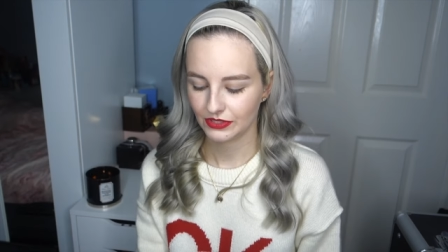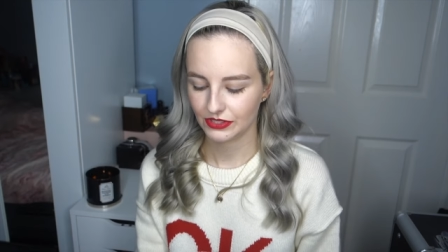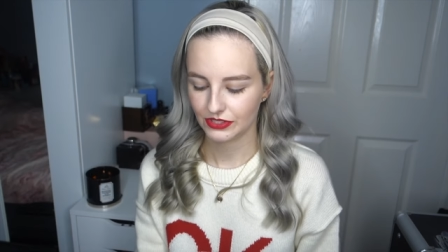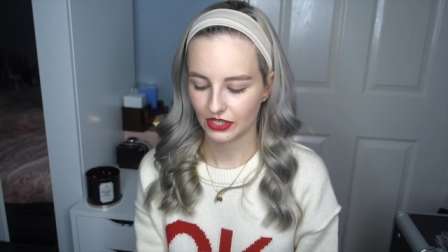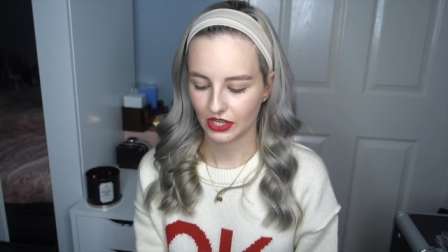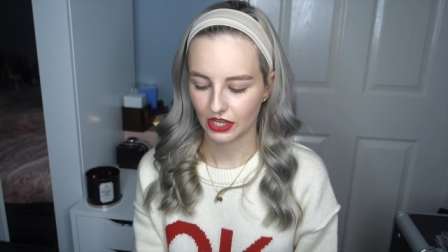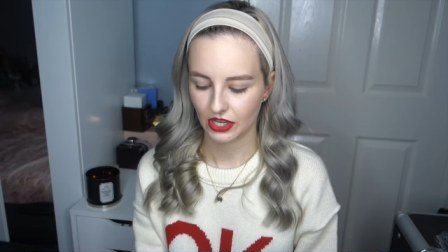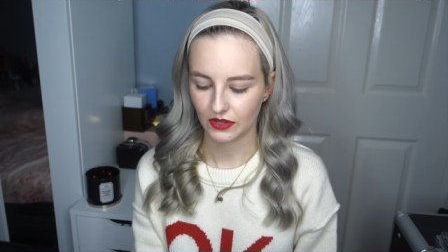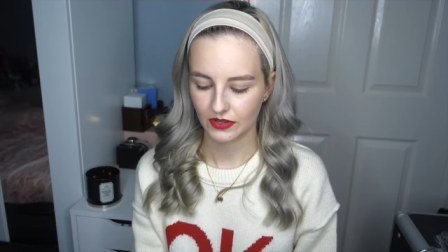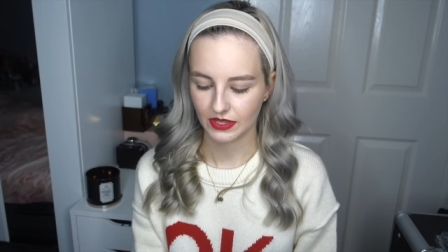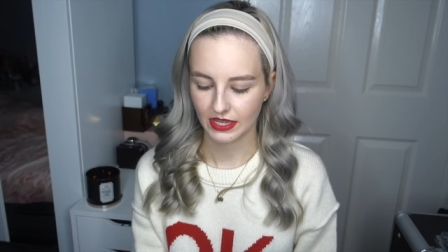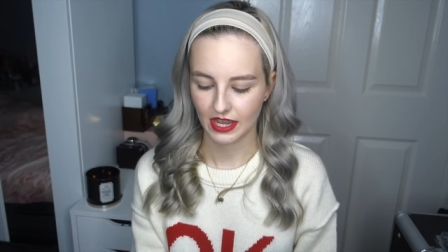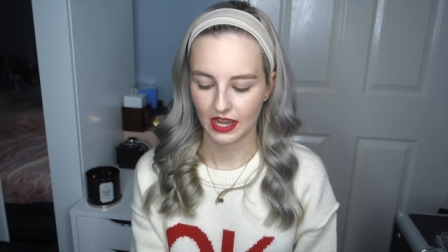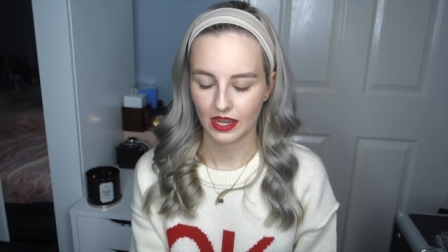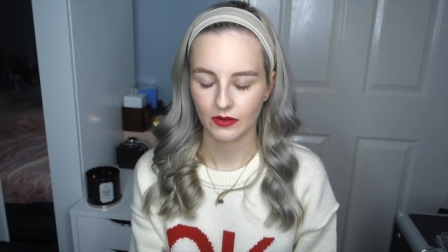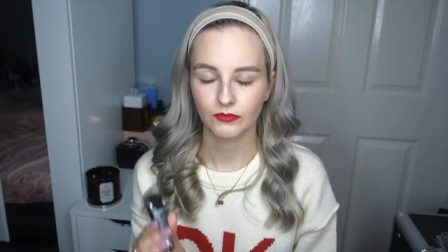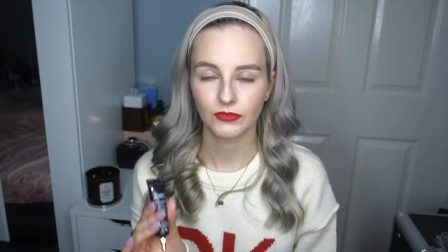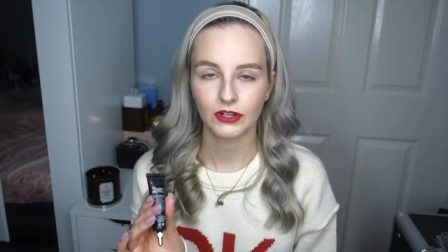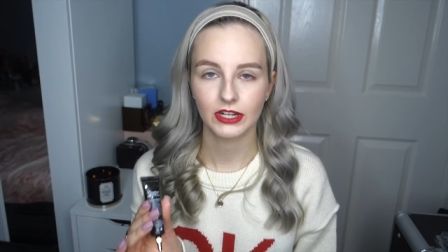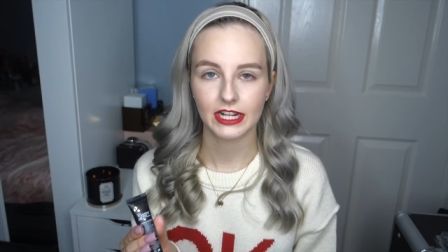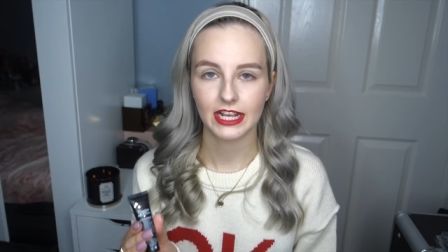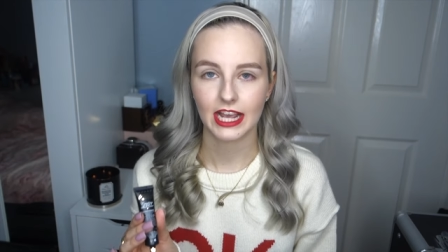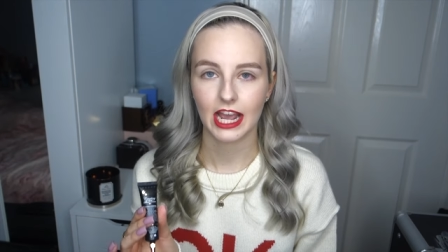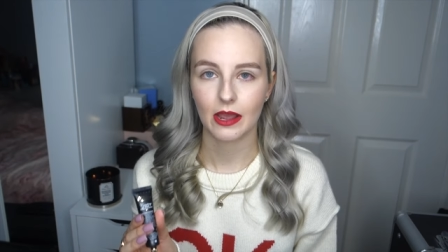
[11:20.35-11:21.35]
So yeah, I'm
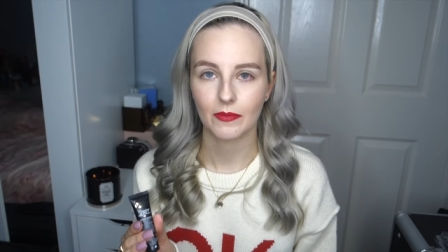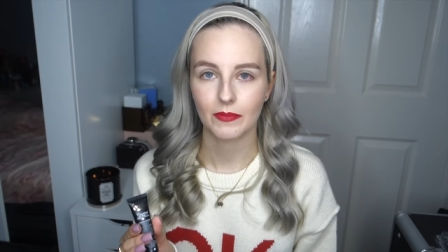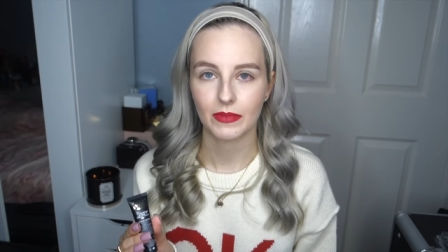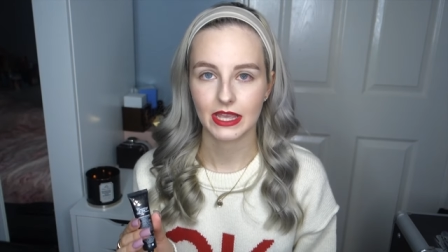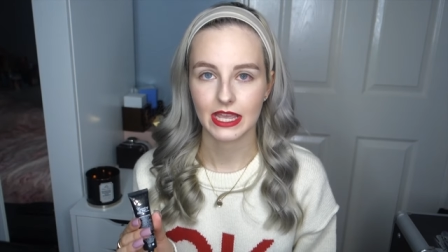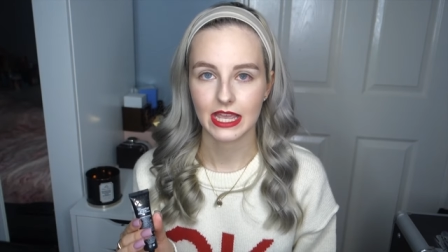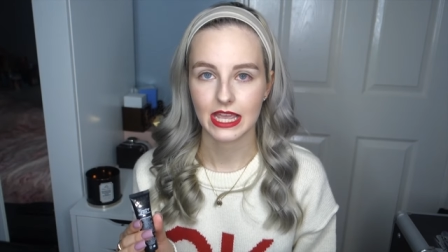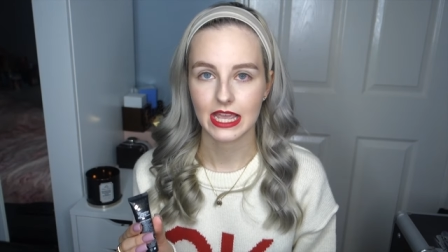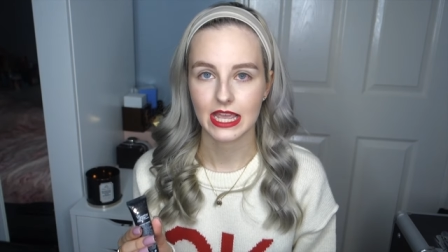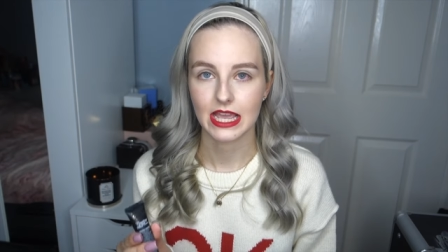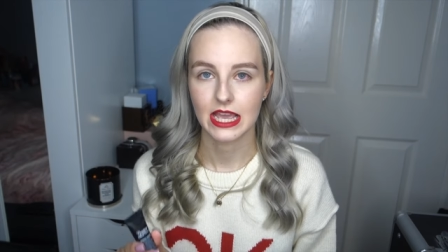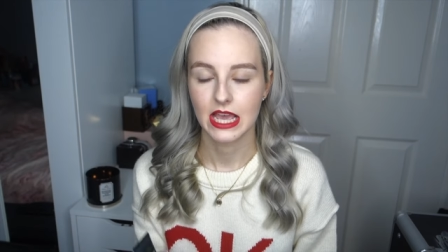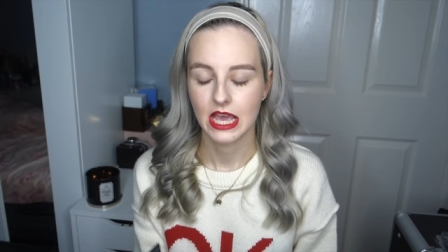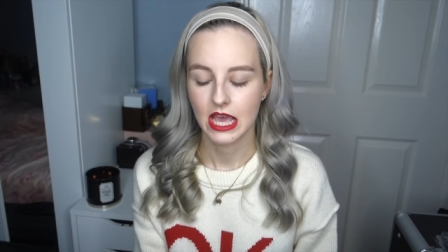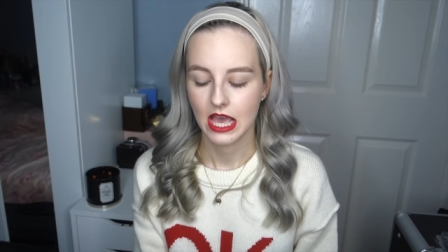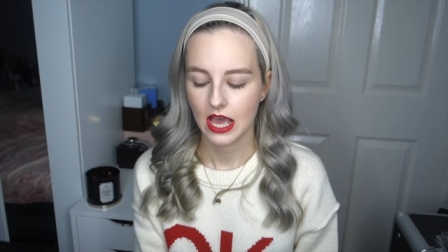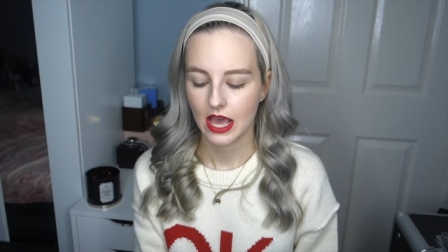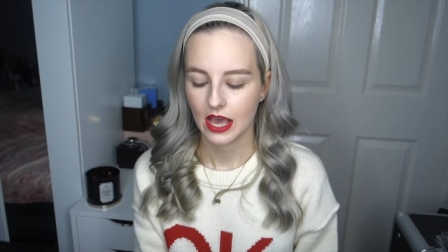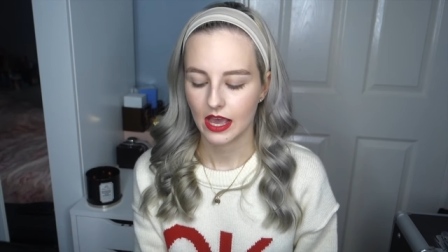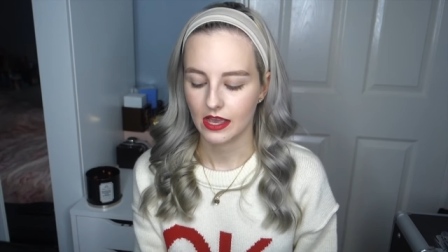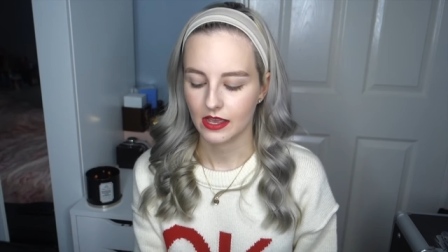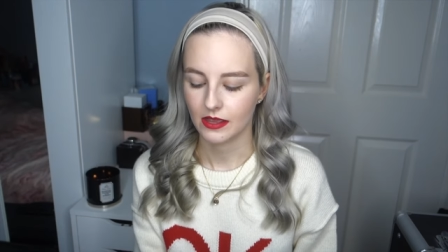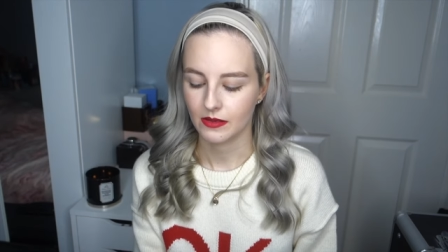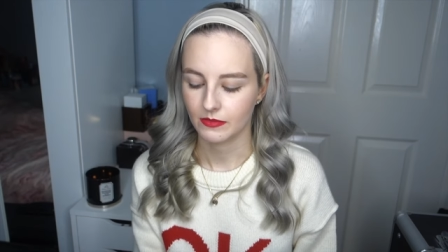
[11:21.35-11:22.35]
really happy
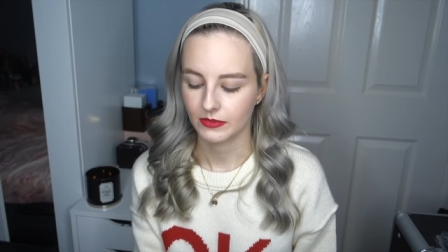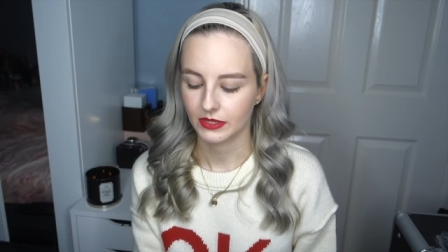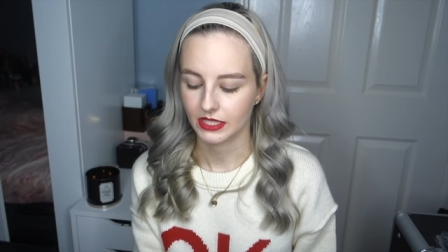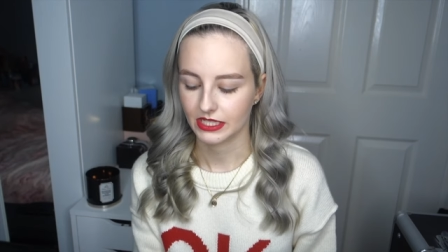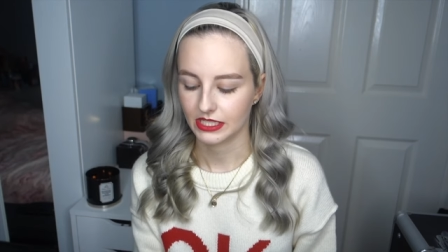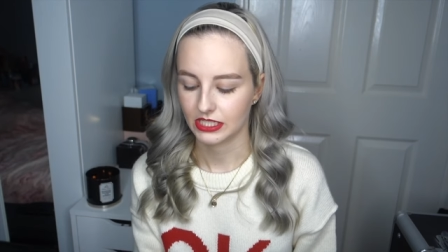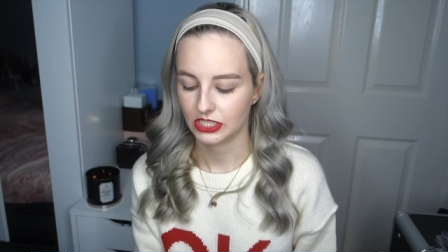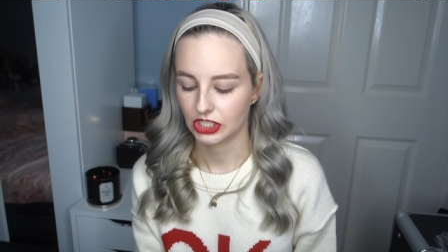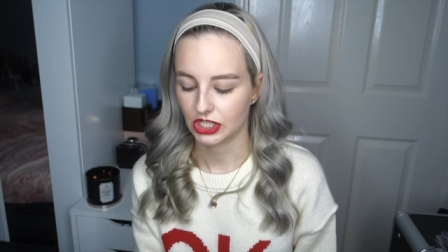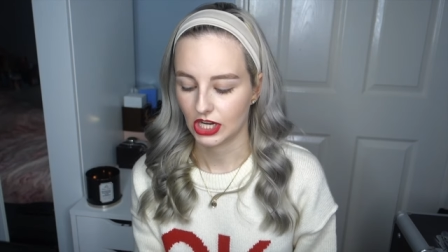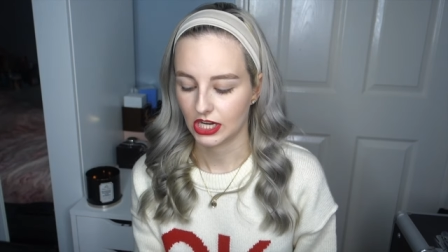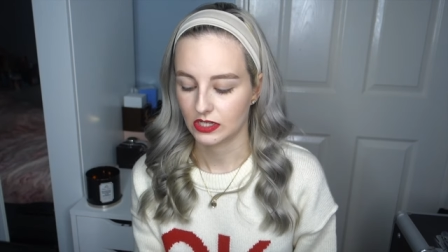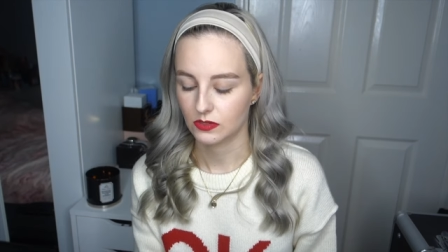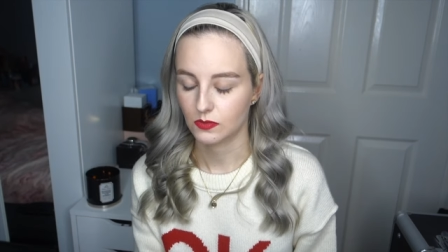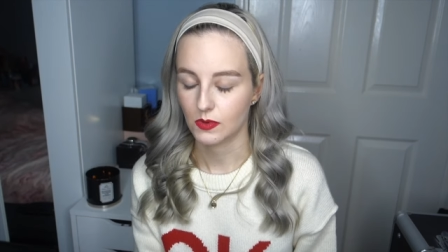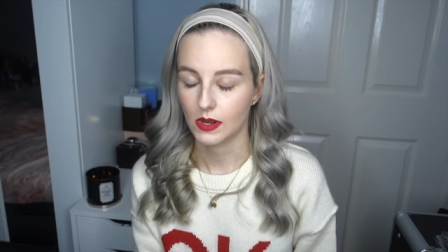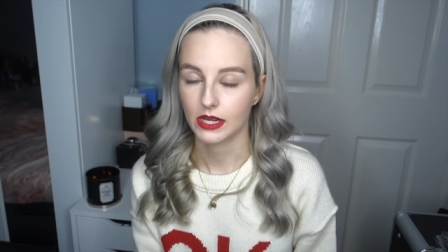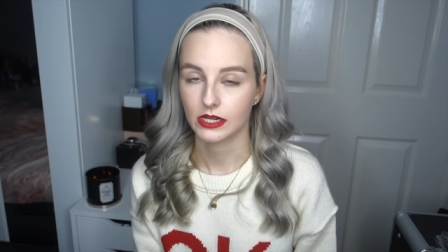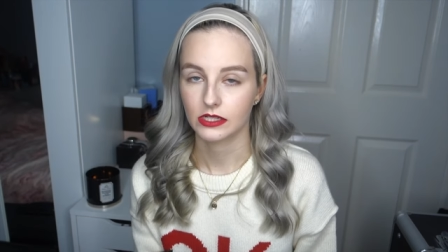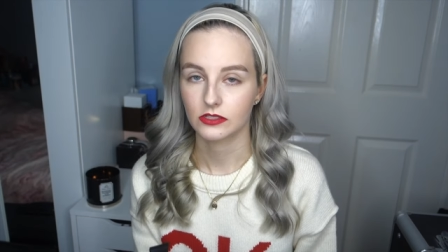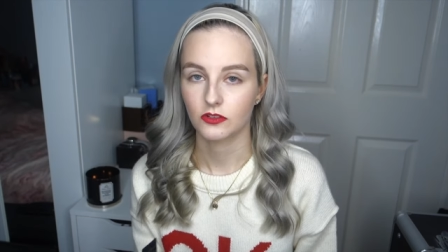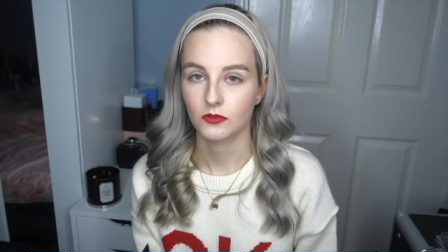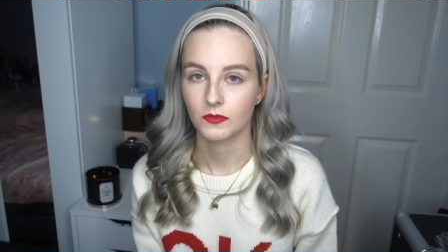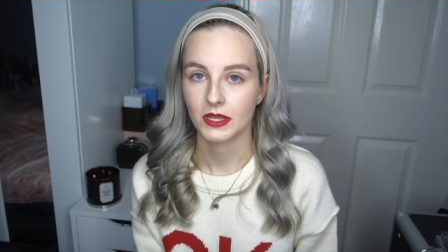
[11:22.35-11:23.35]
um, this shade
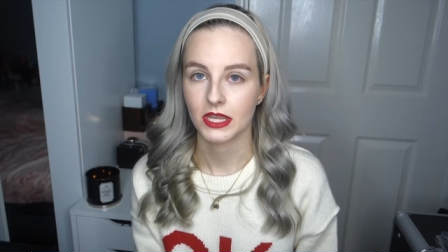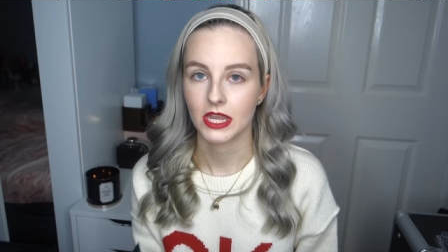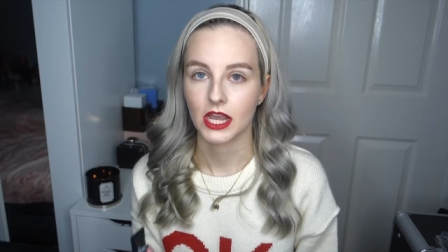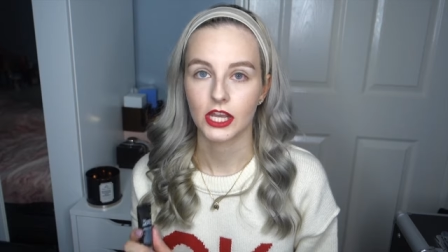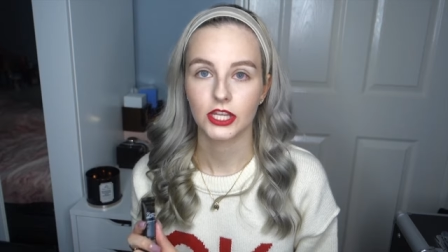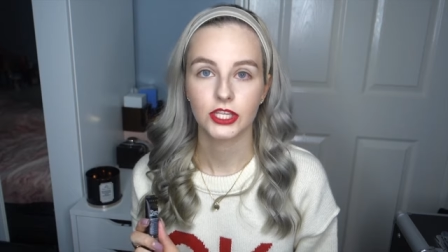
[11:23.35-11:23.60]
works for me.